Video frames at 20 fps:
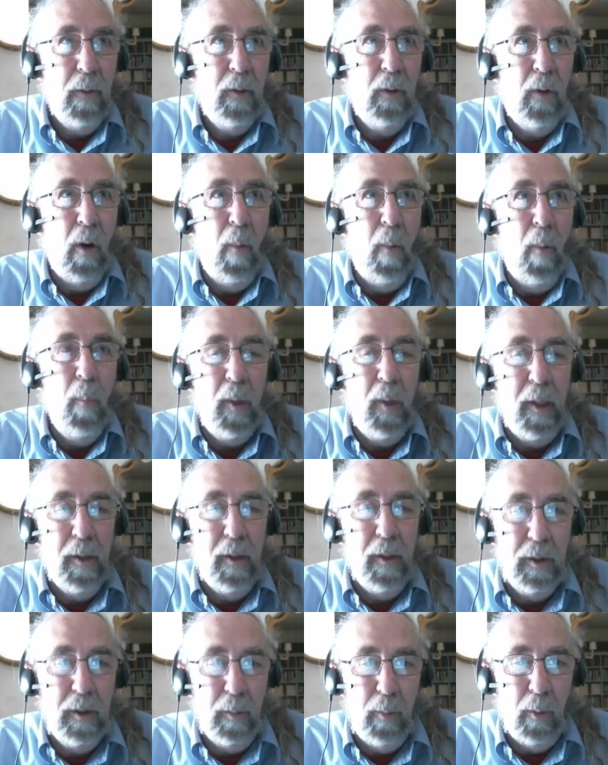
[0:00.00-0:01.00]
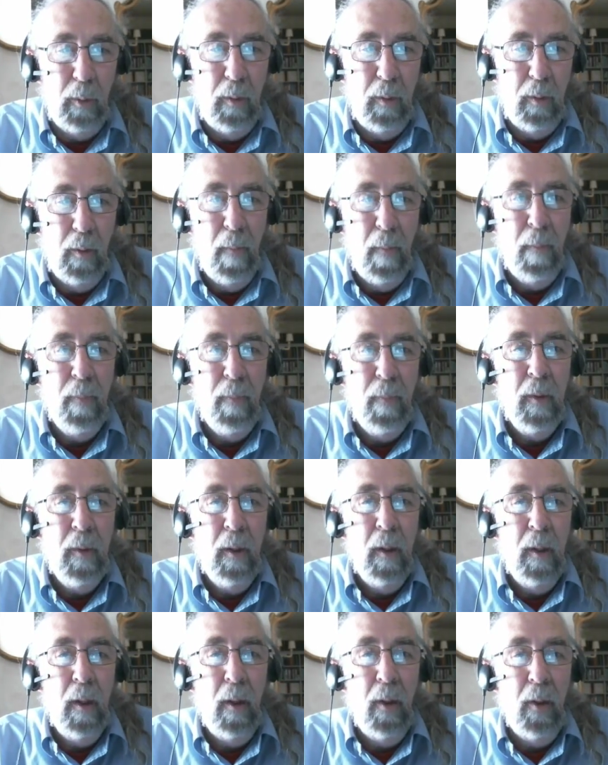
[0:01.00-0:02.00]
comprehensible
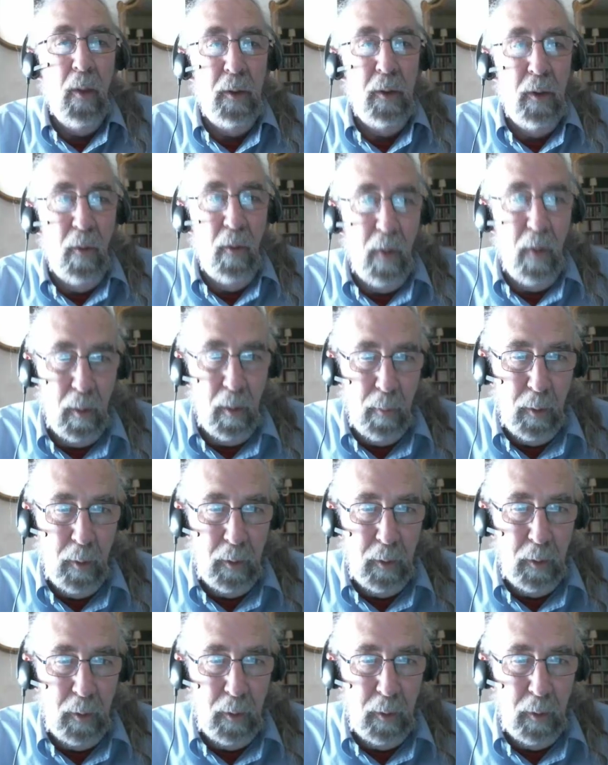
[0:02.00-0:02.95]
the development.